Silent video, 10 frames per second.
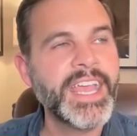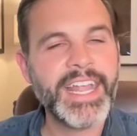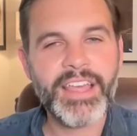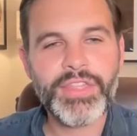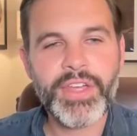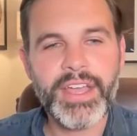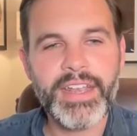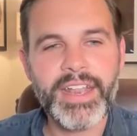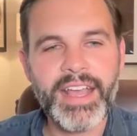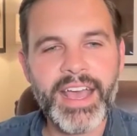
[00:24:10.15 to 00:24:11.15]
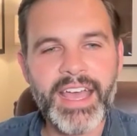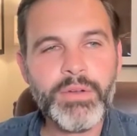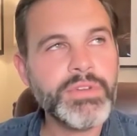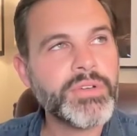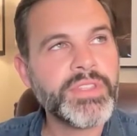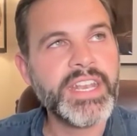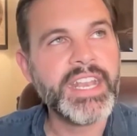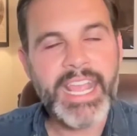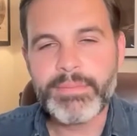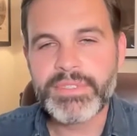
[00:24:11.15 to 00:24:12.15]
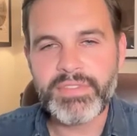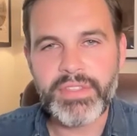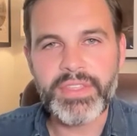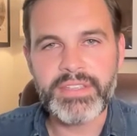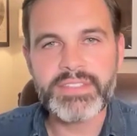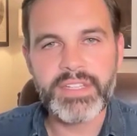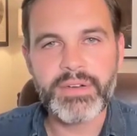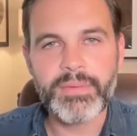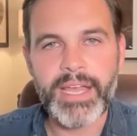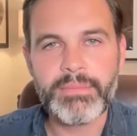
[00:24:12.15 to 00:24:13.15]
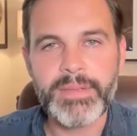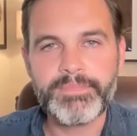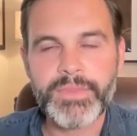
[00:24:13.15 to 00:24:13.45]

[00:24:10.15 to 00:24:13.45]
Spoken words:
And I thought, I don't know the names of the things that are around me.